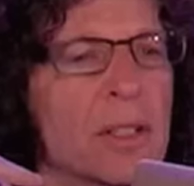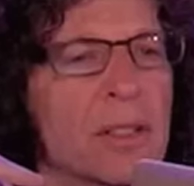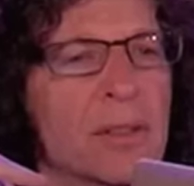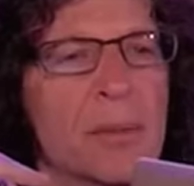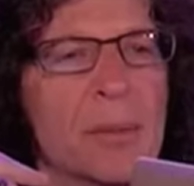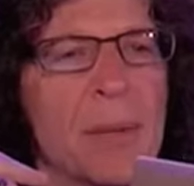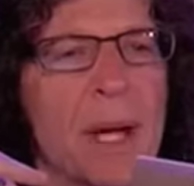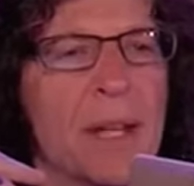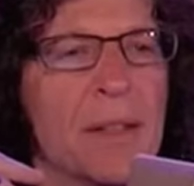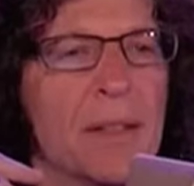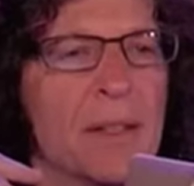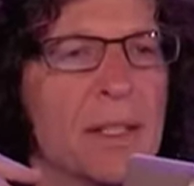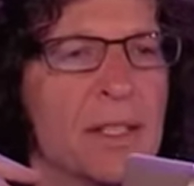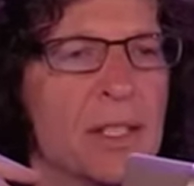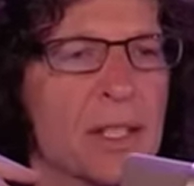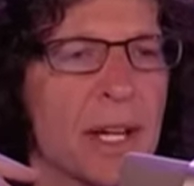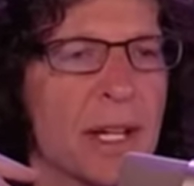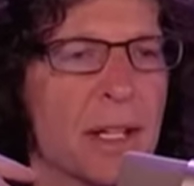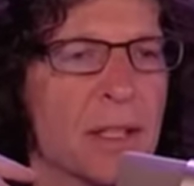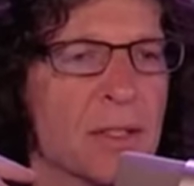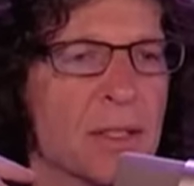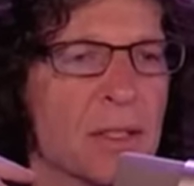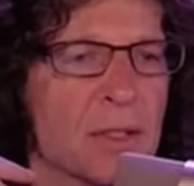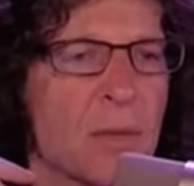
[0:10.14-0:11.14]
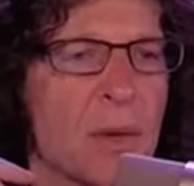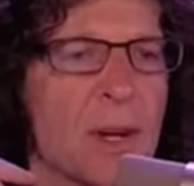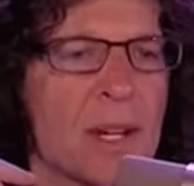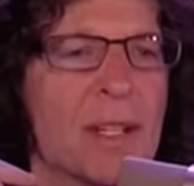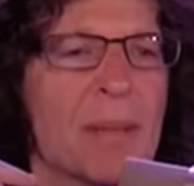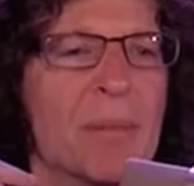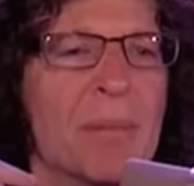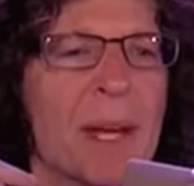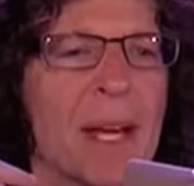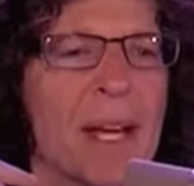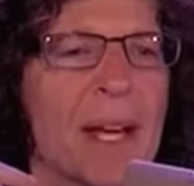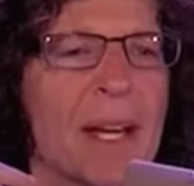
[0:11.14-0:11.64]
you, don't even bother to check it. Just wear
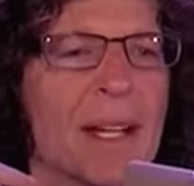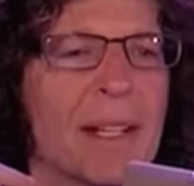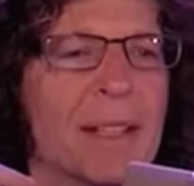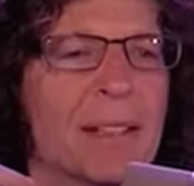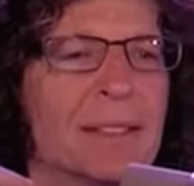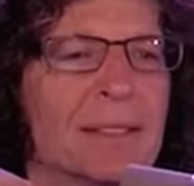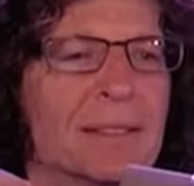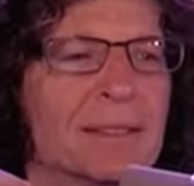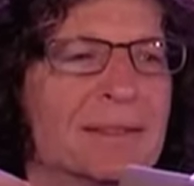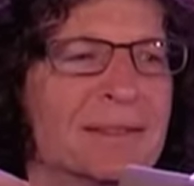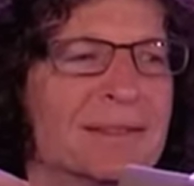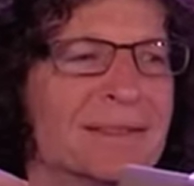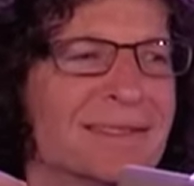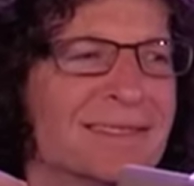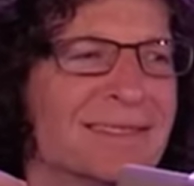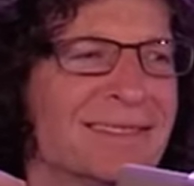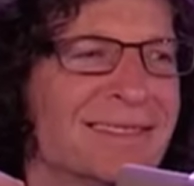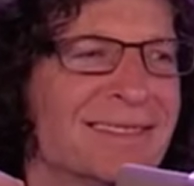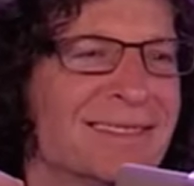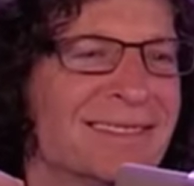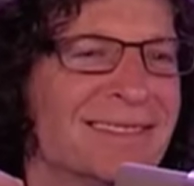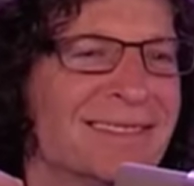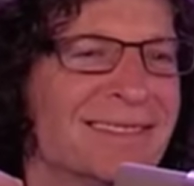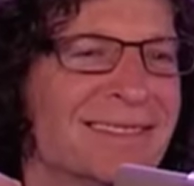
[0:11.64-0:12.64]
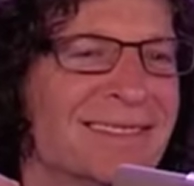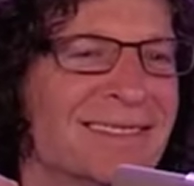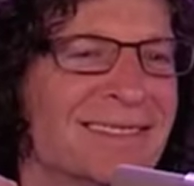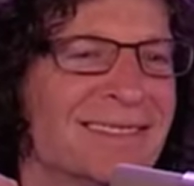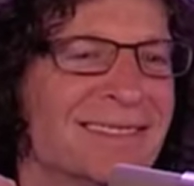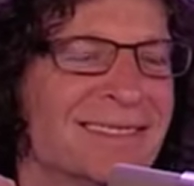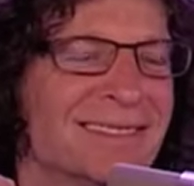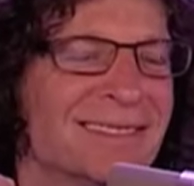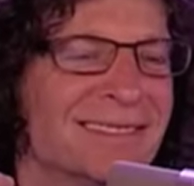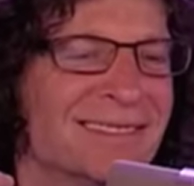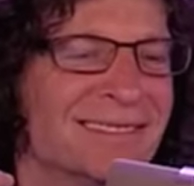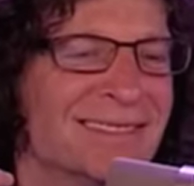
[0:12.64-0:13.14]
your bag.
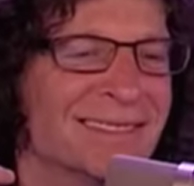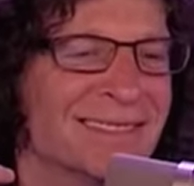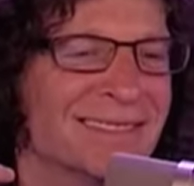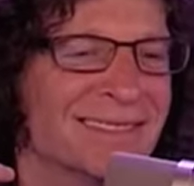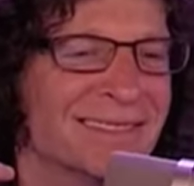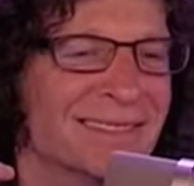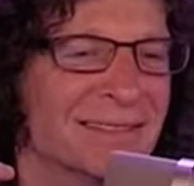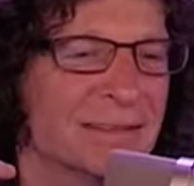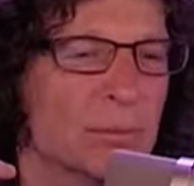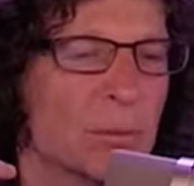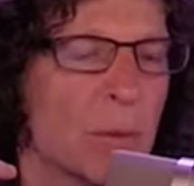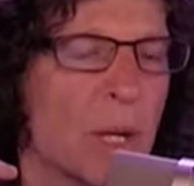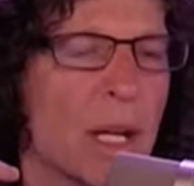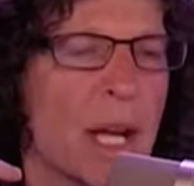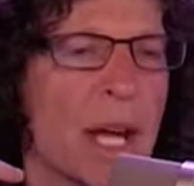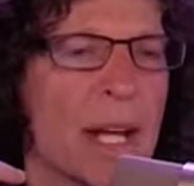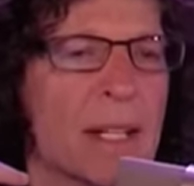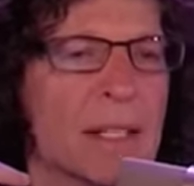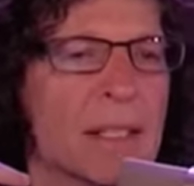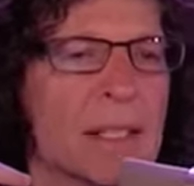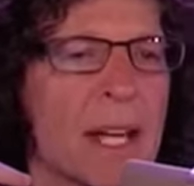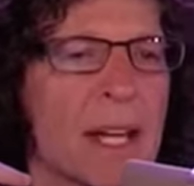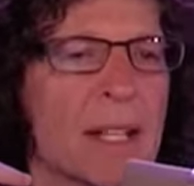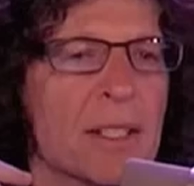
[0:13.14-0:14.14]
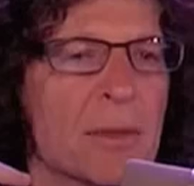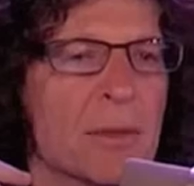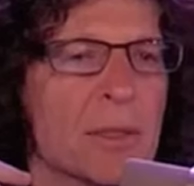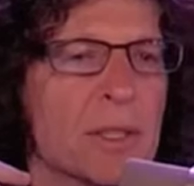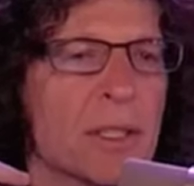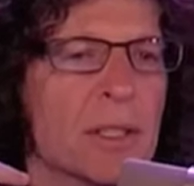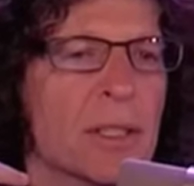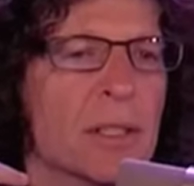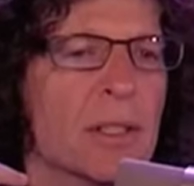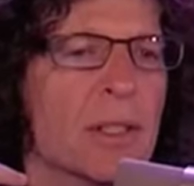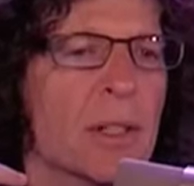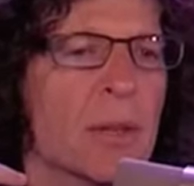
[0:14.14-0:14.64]
What kind of test was
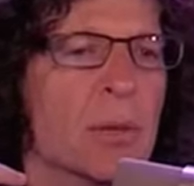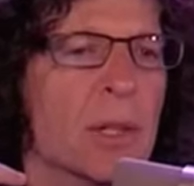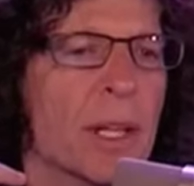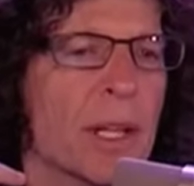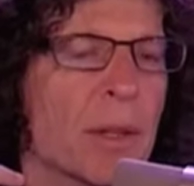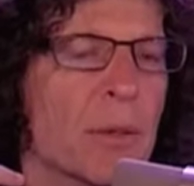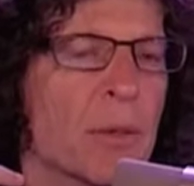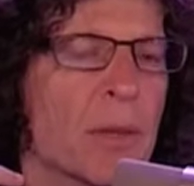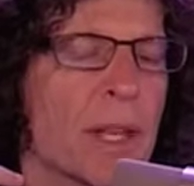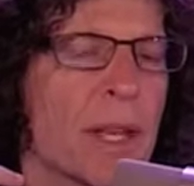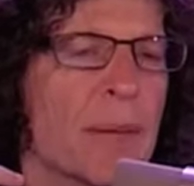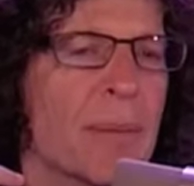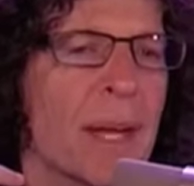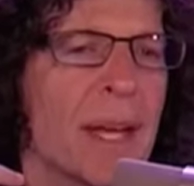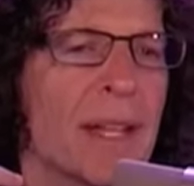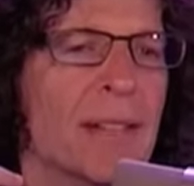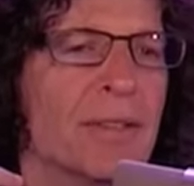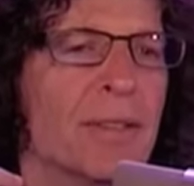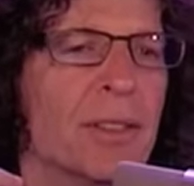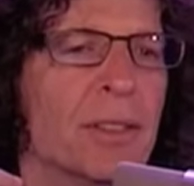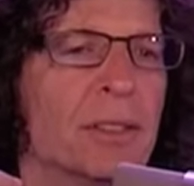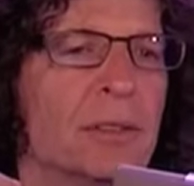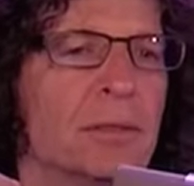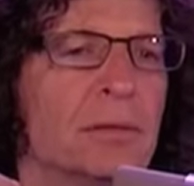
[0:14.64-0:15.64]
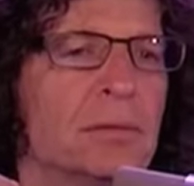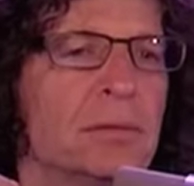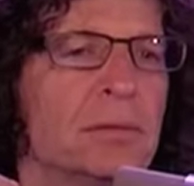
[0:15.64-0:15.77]
it? Like, were they painful?